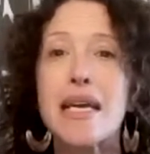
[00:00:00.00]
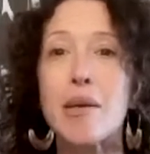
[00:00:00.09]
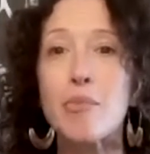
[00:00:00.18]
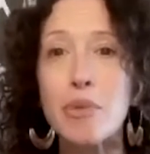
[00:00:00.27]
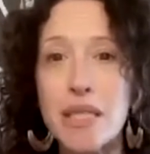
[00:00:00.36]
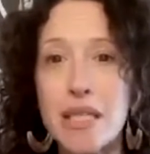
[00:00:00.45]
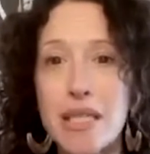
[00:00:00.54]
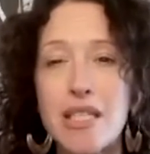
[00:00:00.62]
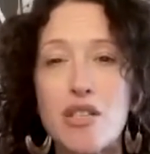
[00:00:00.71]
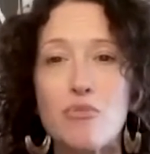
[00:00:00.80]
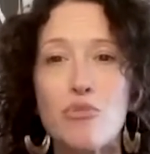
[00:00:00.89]
impetus
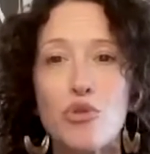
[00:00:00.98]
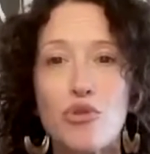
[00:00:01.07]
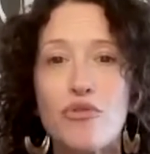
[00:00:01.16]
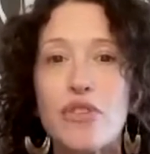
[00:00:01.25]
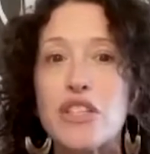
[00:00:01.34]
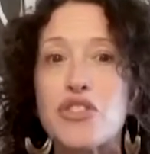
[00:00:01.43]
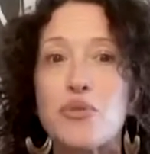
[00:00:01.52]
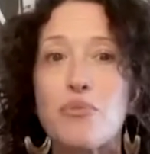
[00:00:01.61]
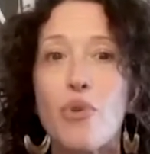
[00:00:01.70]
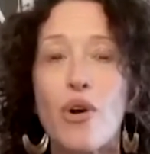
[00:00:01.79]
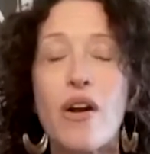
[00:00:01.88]
to move into
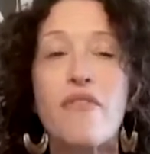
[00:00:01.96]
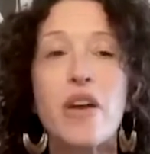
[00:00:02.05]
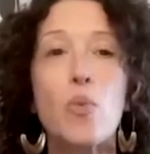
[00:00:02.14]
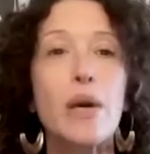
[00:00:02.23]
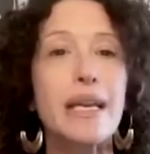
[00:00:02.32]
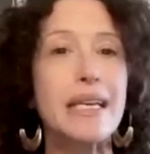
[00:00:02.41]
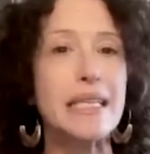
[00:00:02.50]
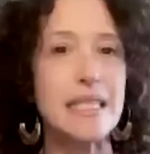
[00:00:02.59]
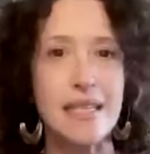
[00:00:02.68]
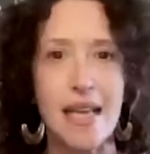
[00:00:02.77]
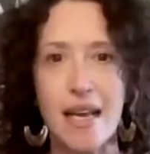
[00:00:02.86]
more of a witness
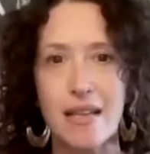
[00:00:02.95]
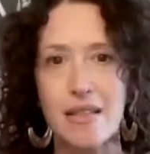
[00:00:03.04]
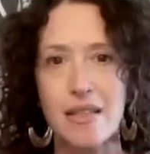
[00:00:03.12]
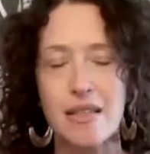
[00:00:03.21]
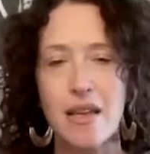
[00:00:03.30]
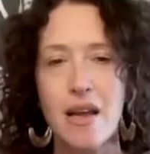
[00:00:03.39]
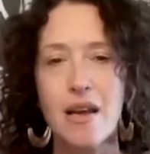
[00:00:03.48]
stance,